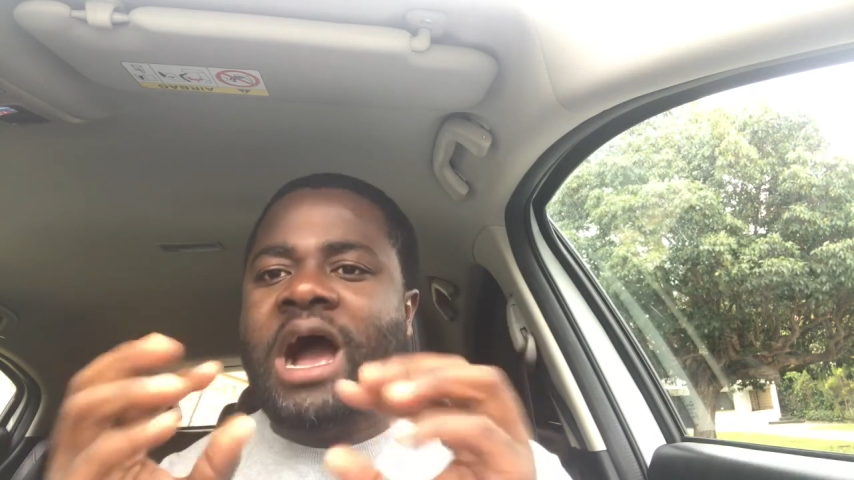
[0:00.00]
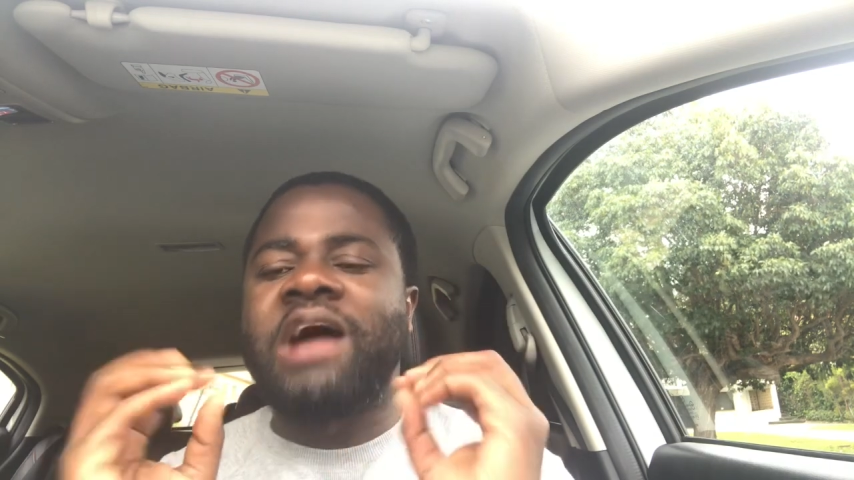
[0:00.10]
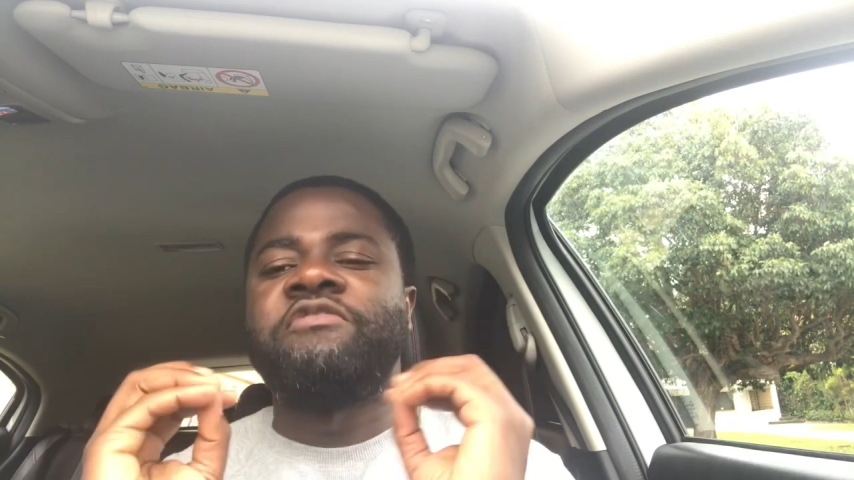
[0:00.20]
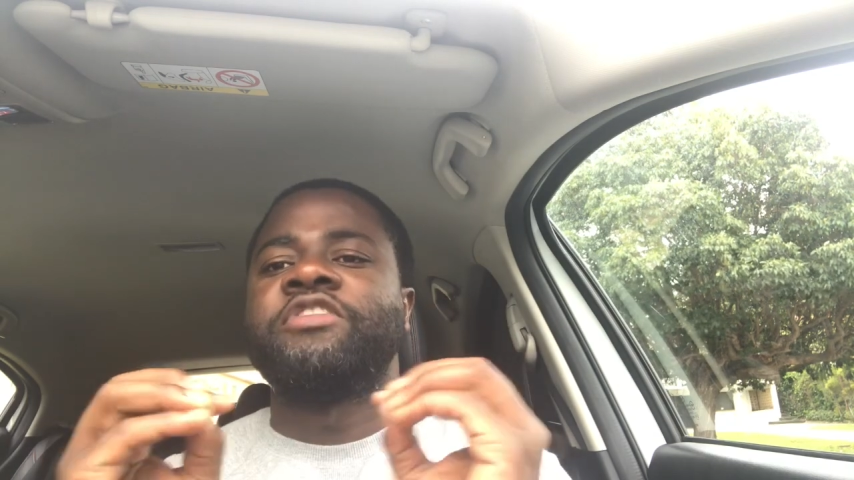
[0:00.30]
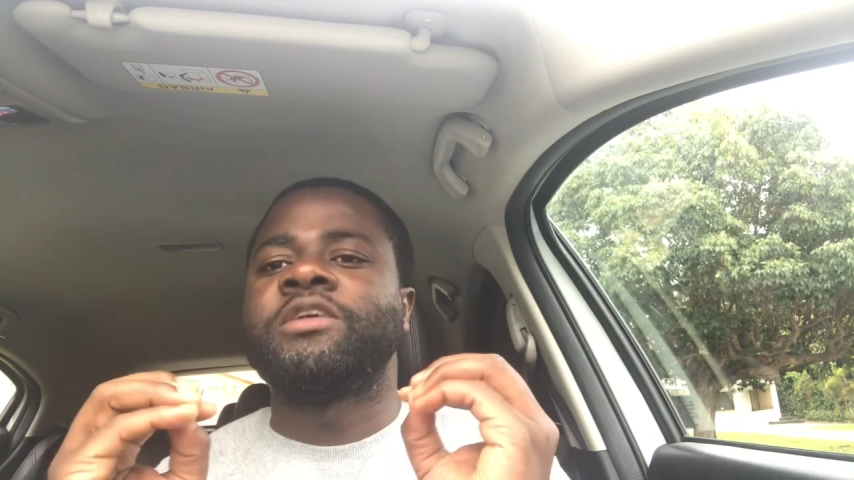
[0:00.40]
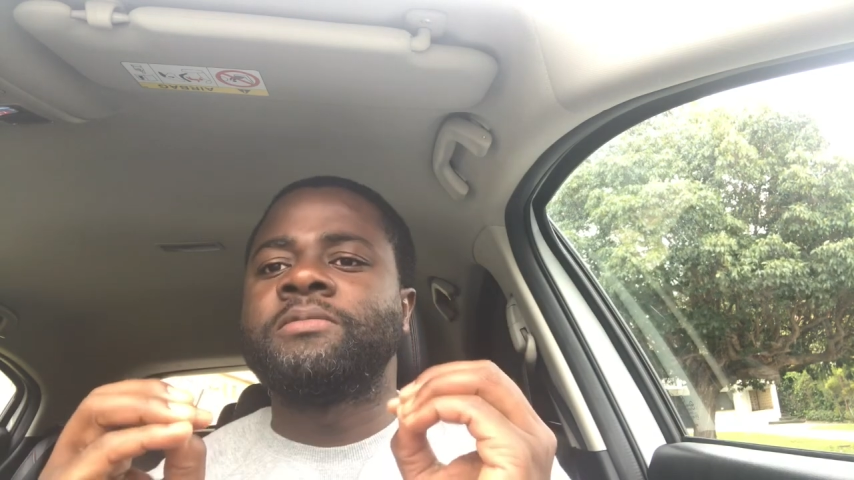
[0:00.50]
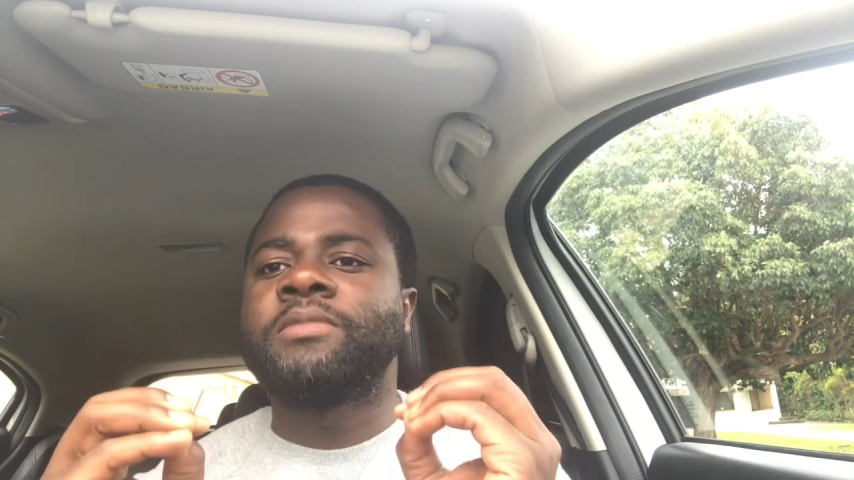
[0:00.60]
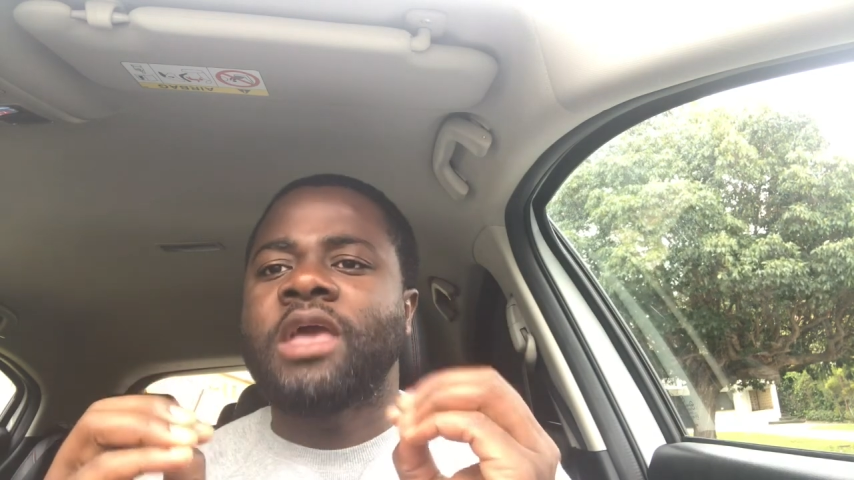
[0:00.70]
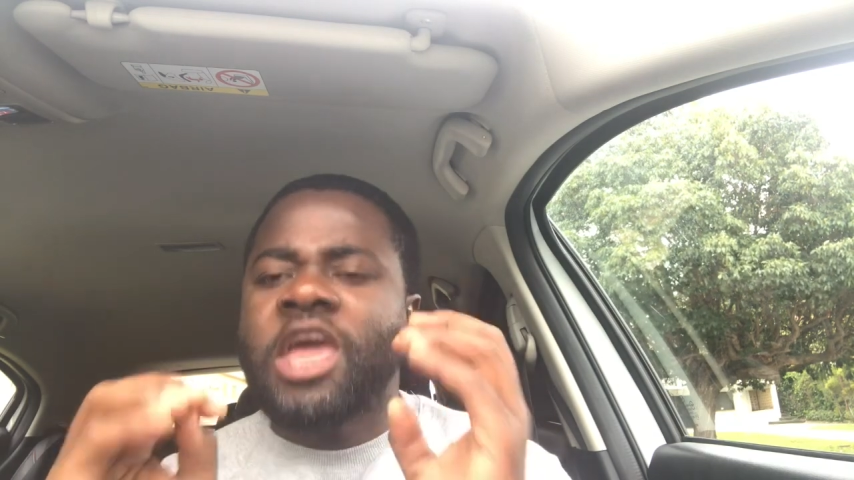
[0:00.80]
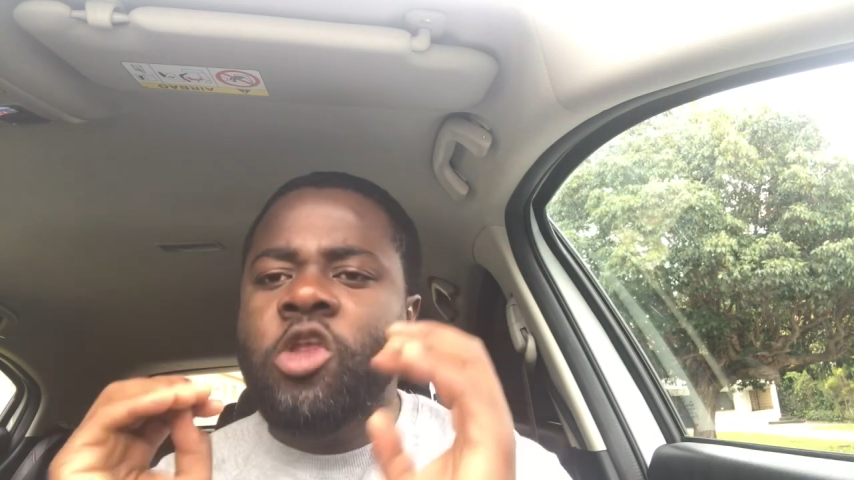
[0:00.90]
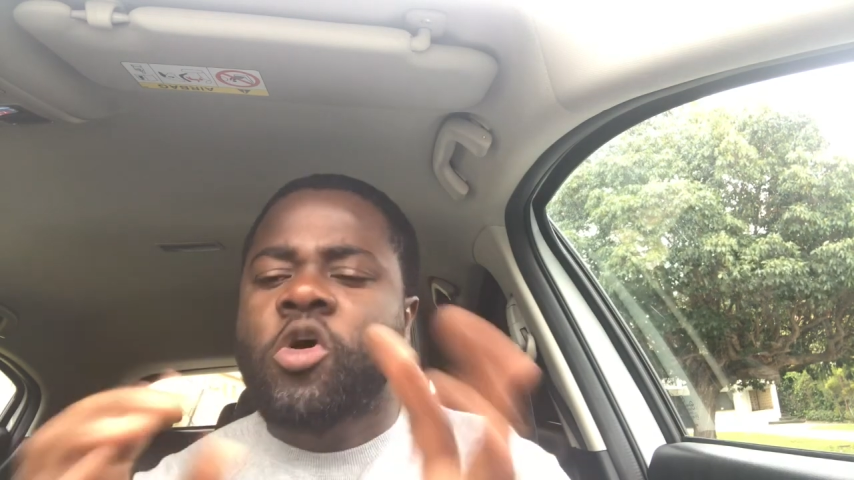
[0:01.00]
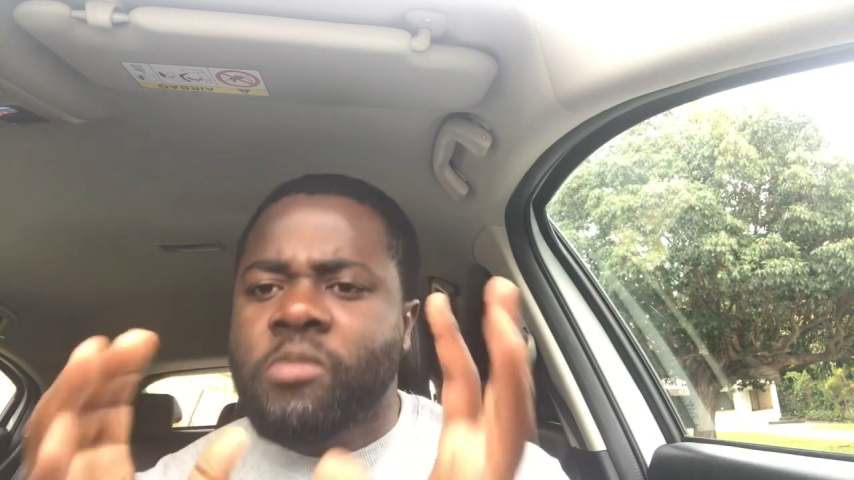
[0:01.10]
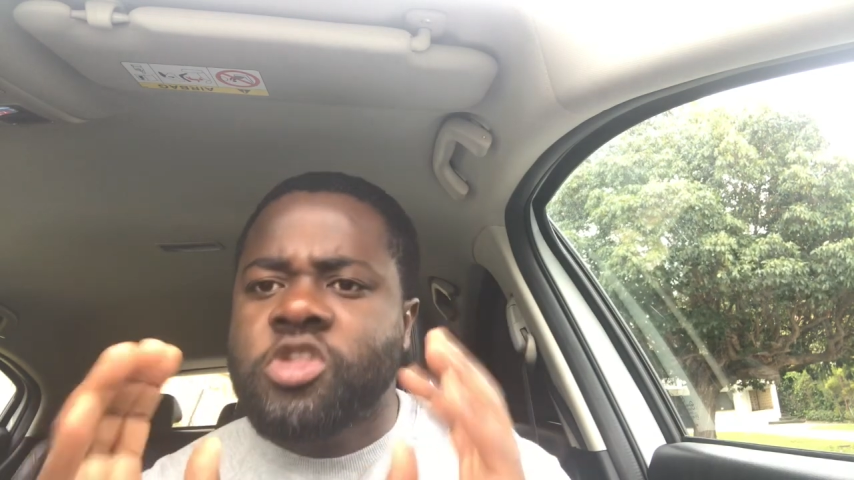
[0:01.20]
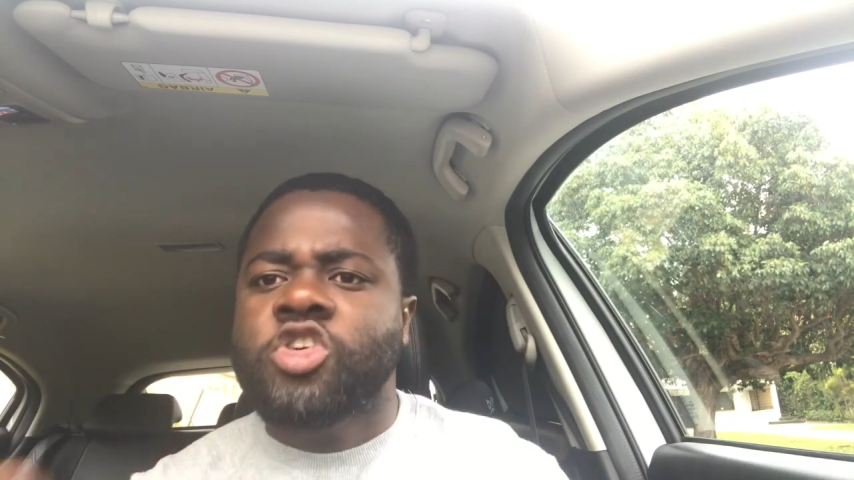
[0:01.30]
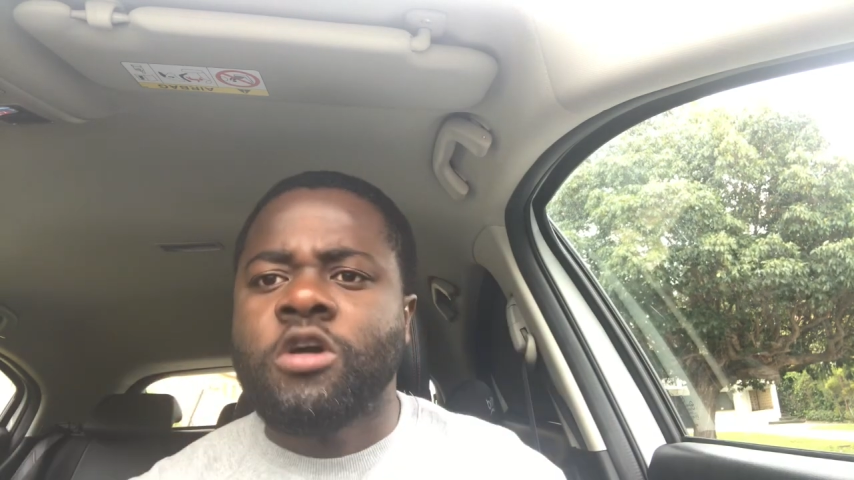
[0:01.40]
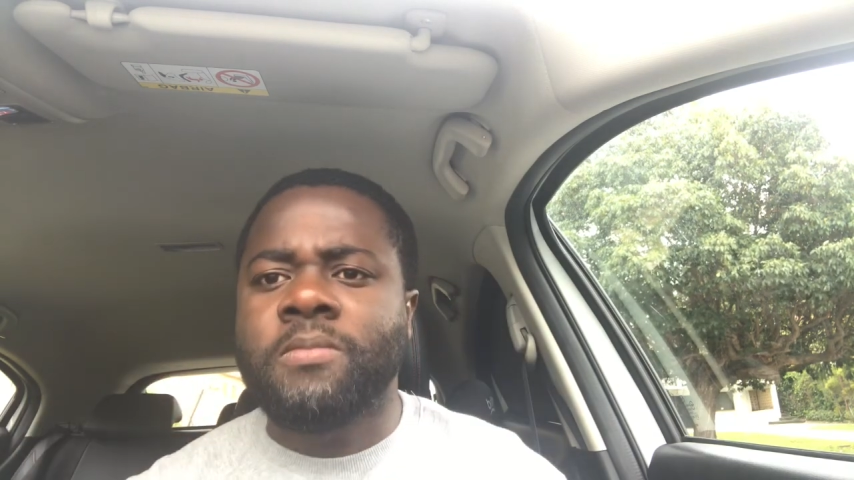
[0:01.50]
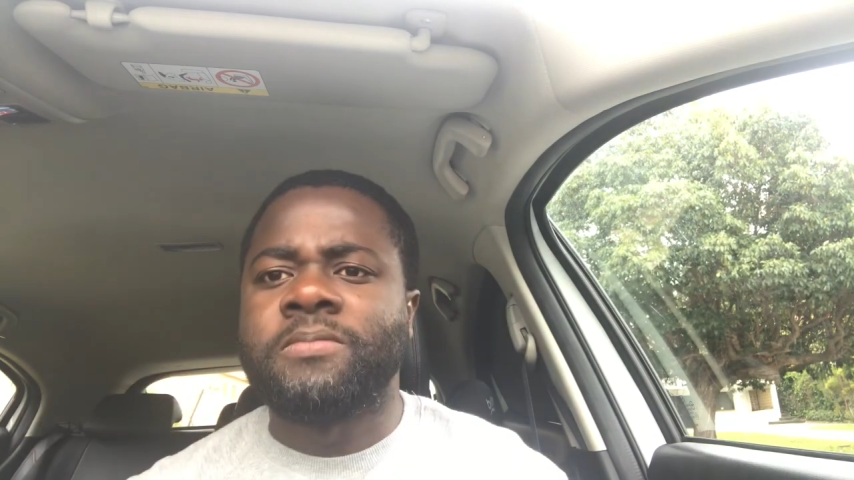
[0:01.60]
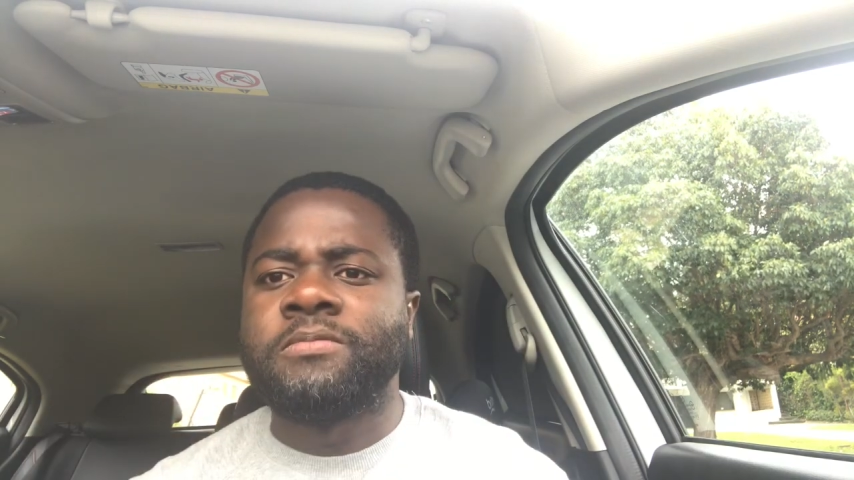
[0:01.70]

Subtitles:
having a normal job.